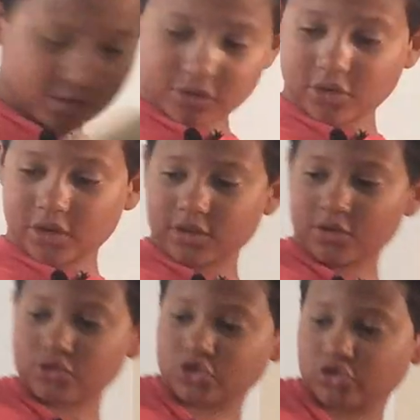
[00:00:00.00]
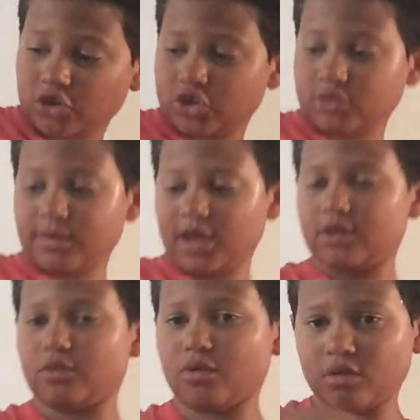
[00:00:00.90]
Okay, no instruction
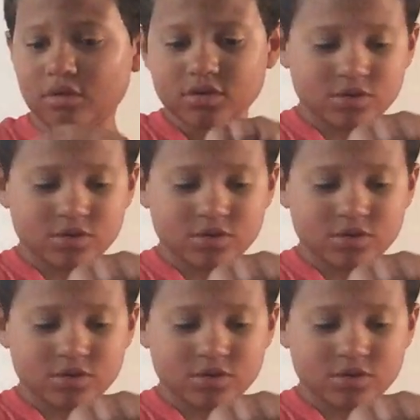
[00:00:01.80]
manual.